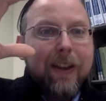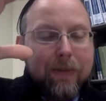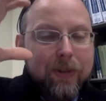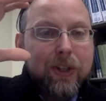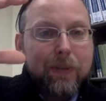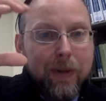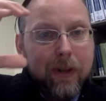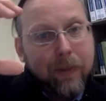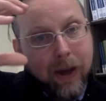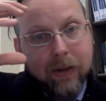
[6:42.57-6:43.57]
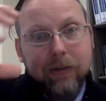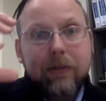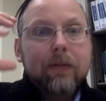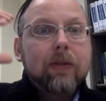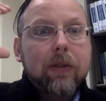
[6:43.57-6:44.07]
it would just be about
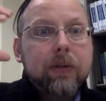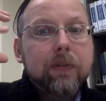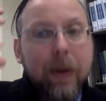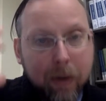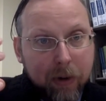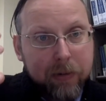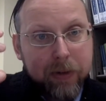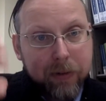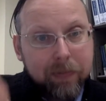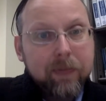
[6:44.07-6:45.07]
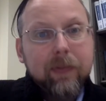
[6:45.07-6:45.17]
those memos,